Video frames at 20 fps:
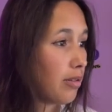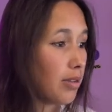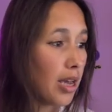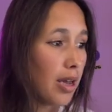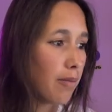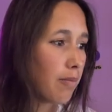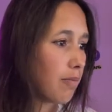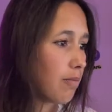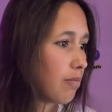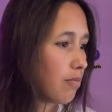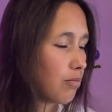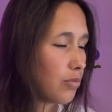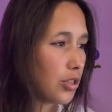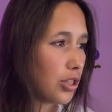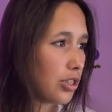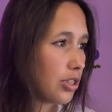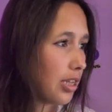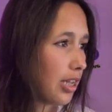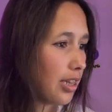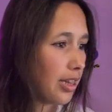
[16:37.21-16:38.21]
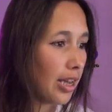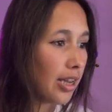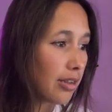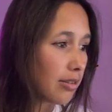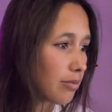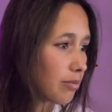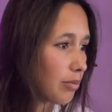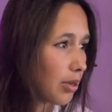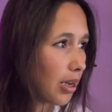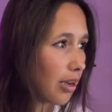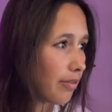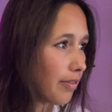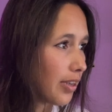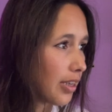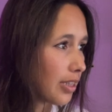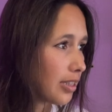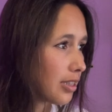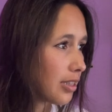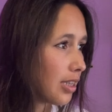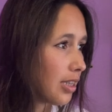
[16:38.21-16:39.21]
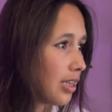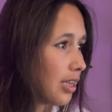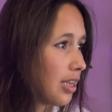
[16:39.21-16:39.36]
yeah, just like that. Perfect.